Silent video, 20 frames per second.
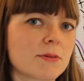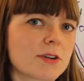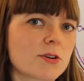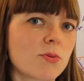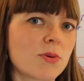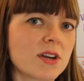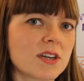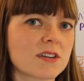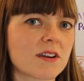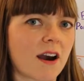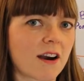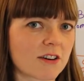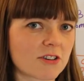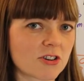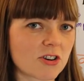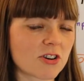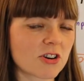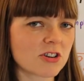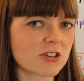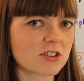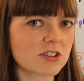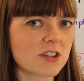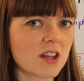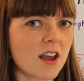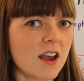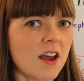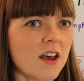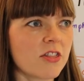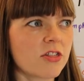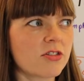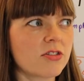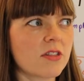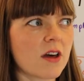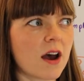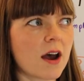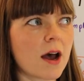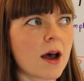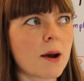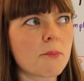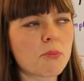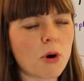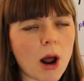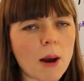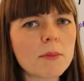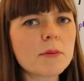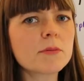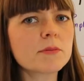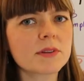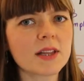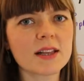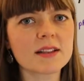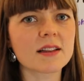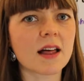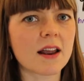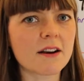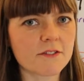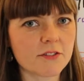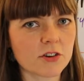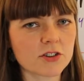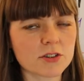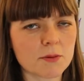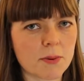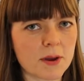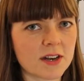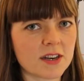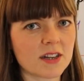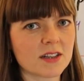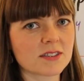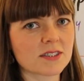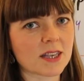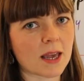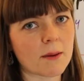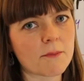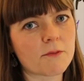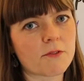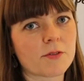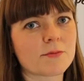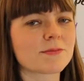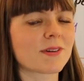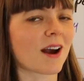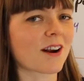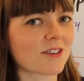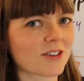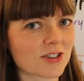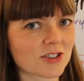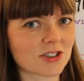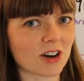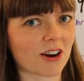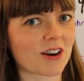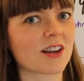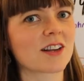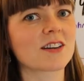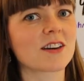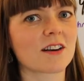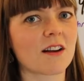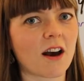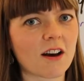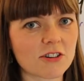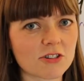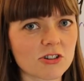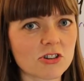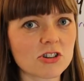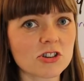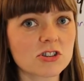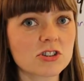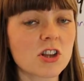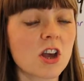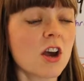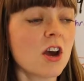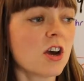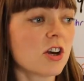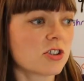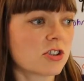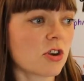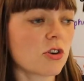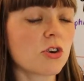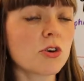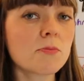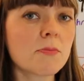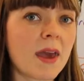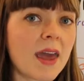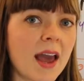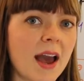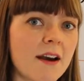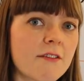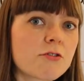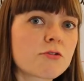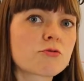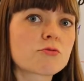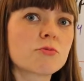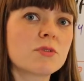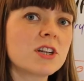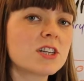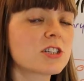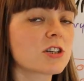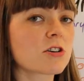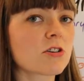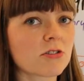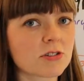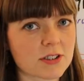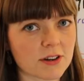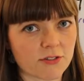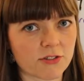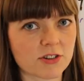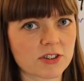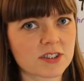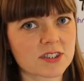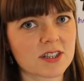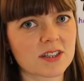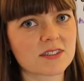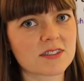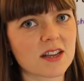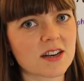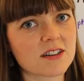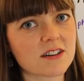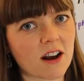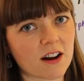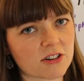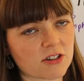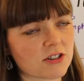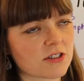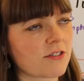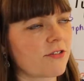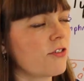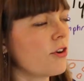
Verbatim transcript: between doctors probably a lot of those opinions come from doctors talking to doctors, so you may have regional differences in doctors'